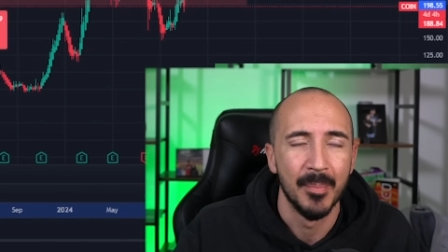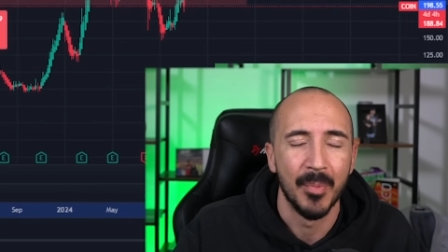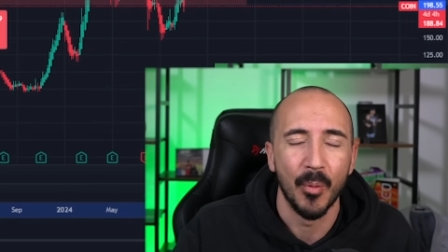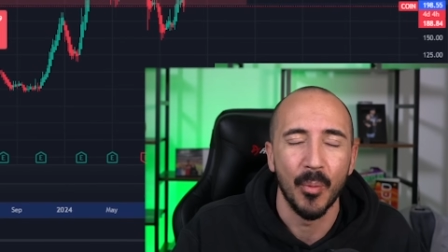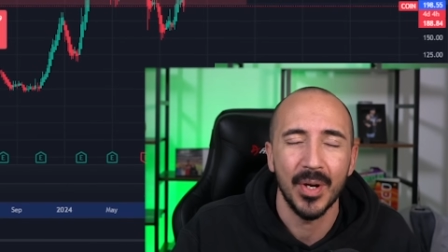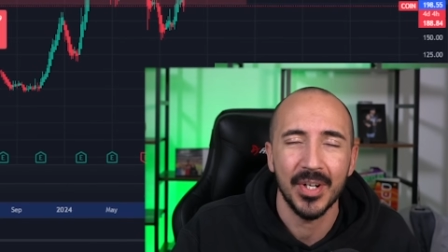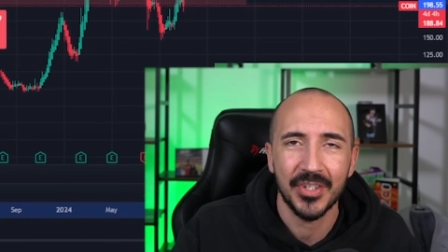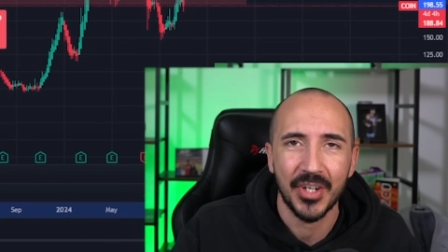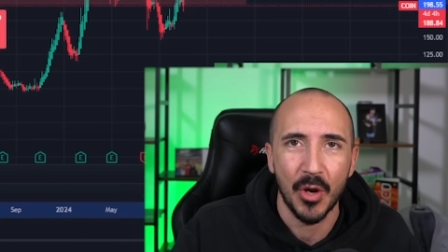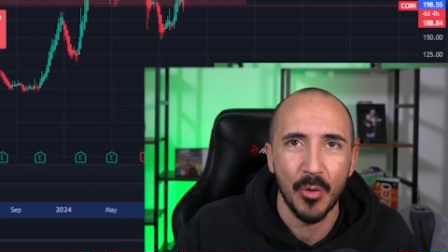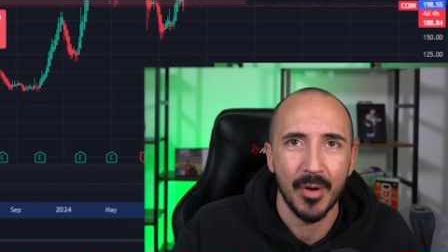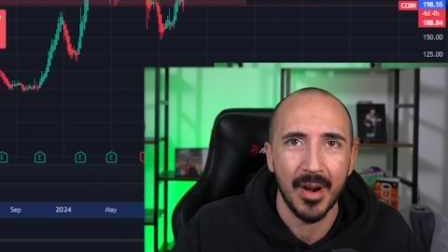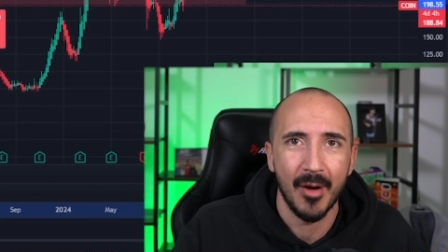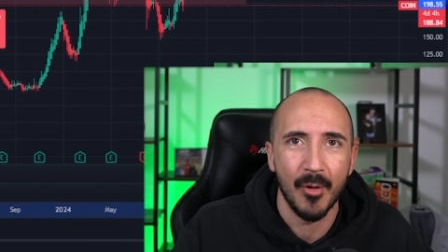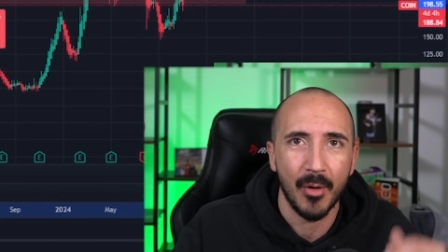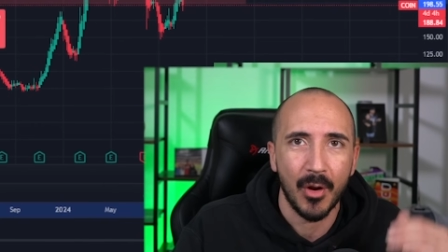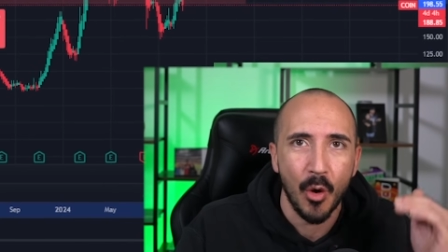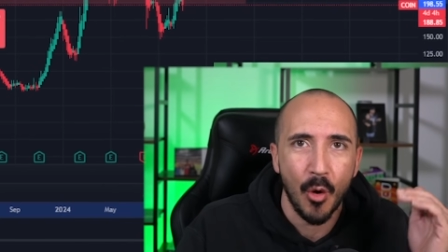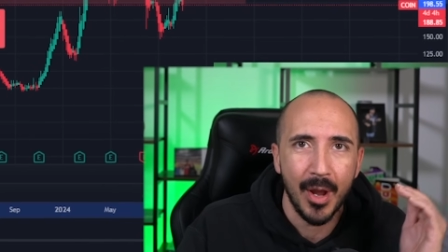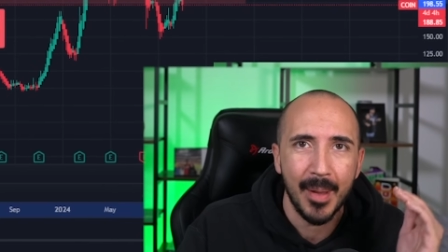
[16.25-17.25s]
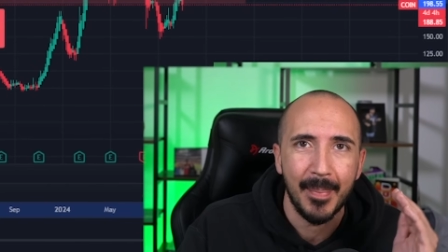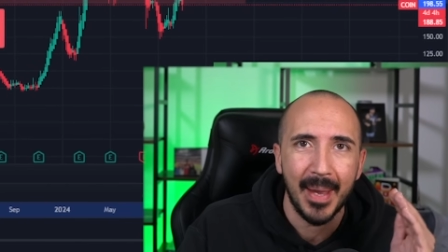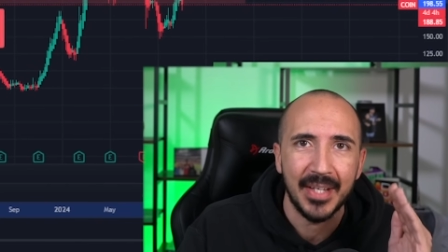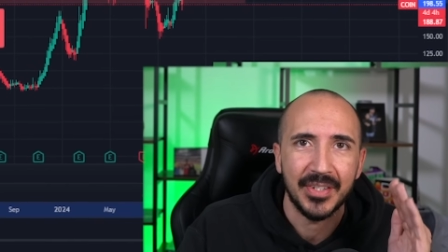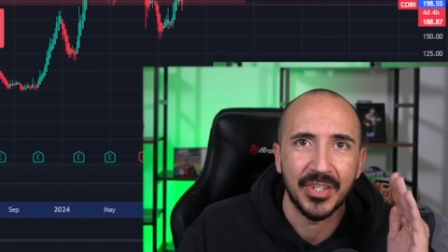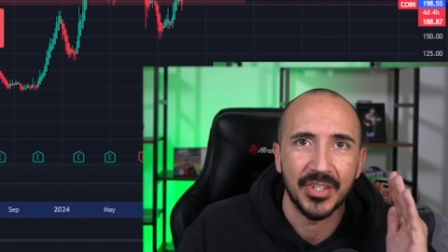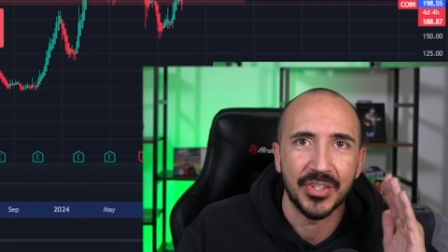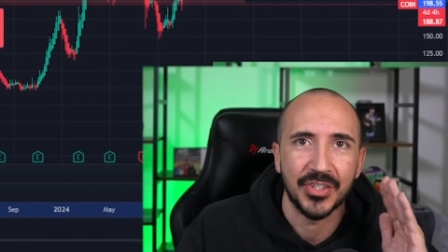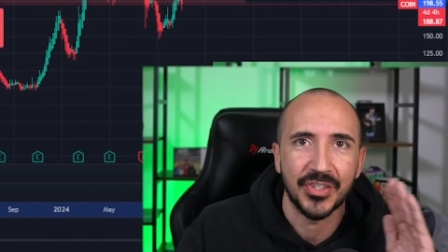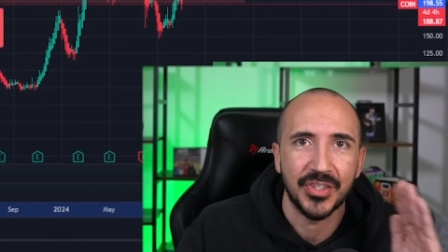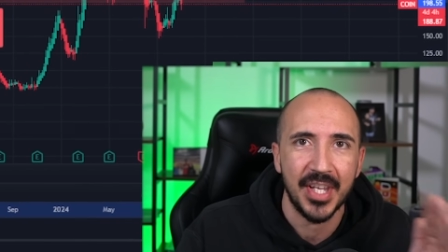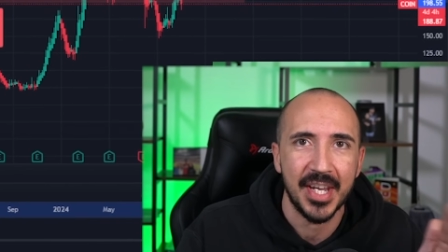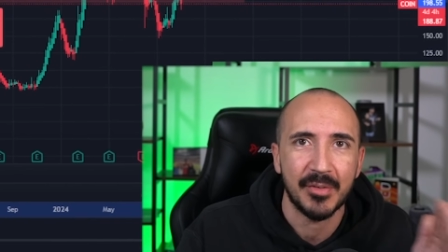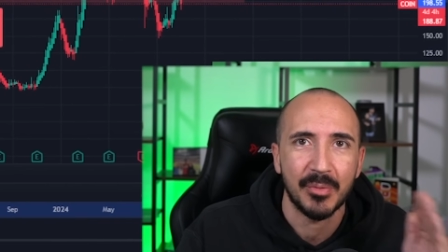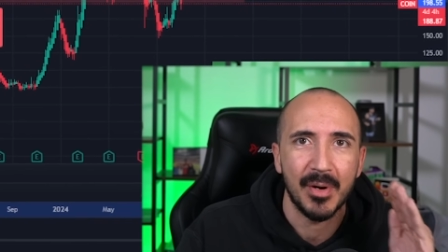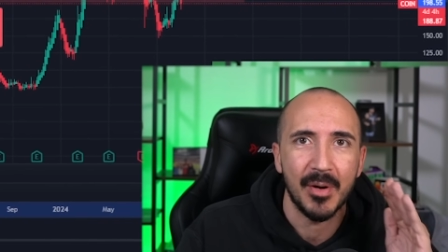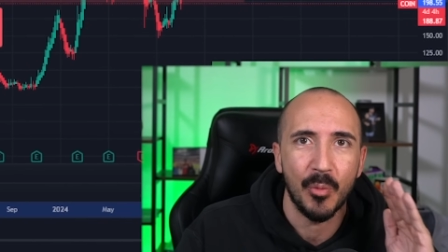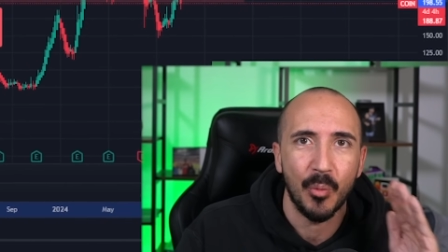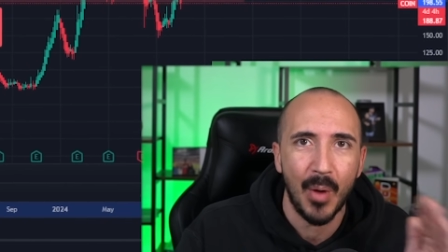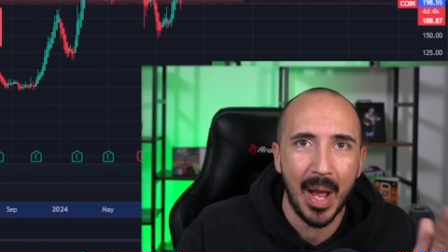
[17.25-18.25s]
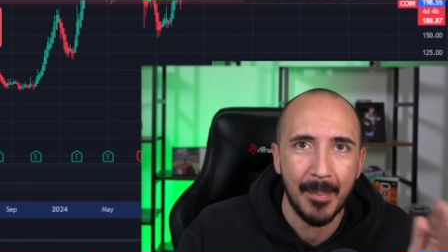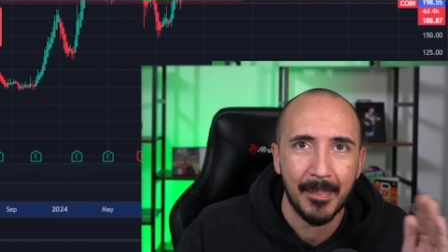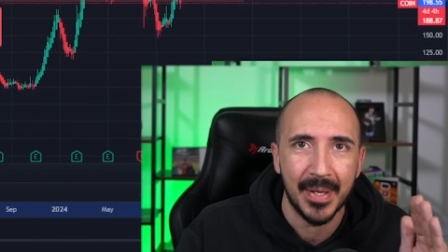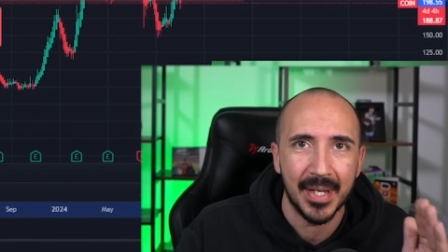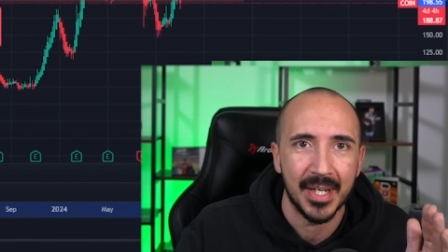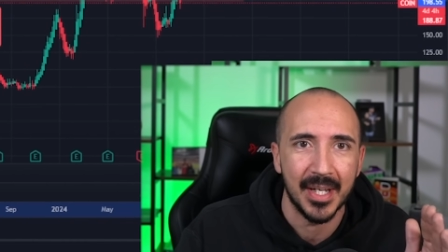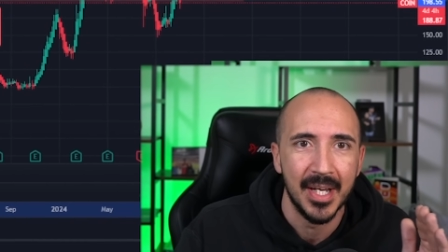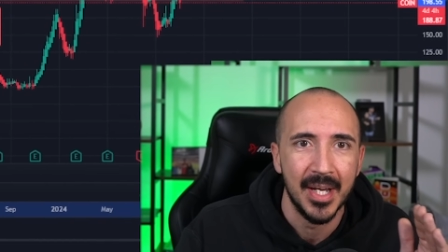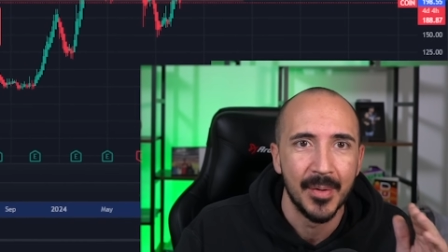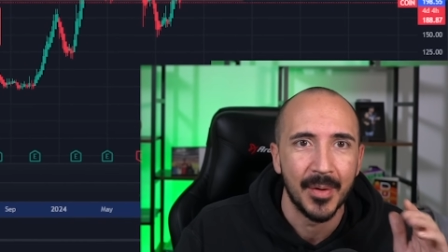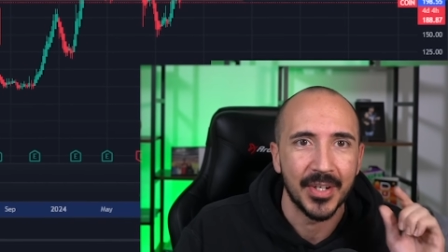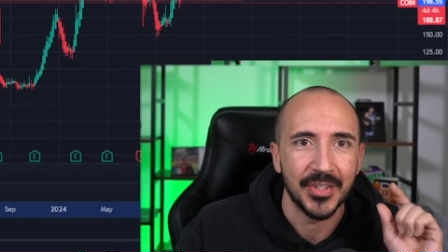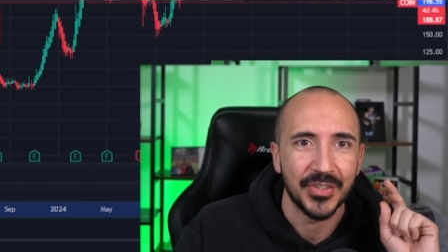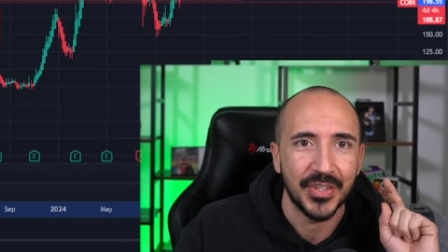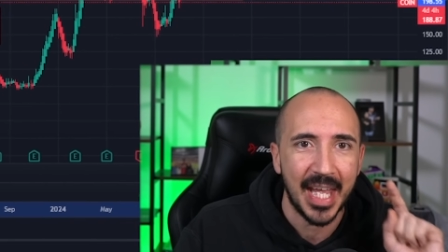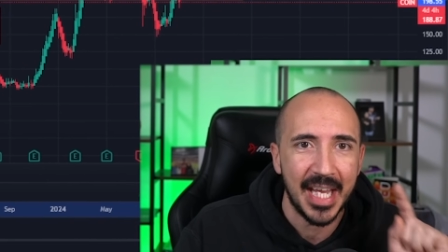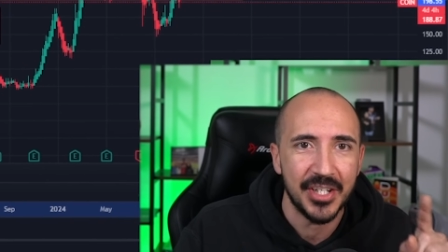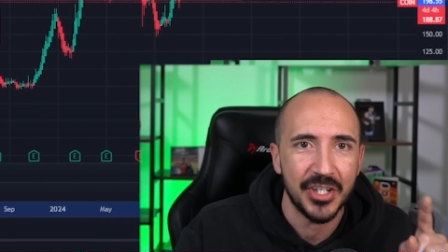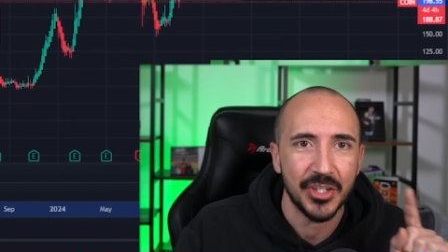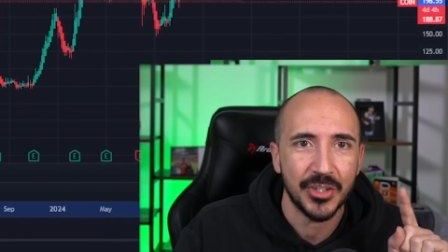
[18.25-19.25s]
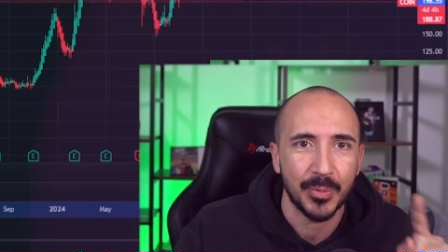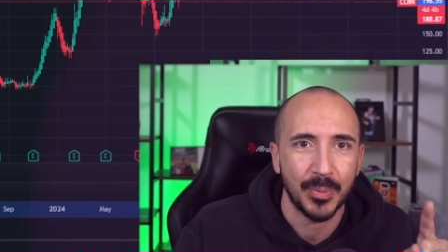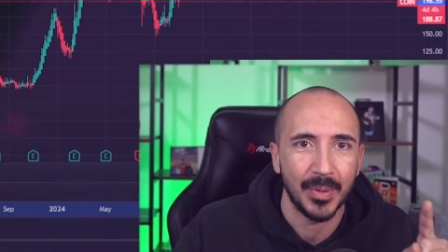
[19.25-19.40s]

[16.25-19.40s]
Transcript: But what is going on with Coinbase's secret weapon? Because they just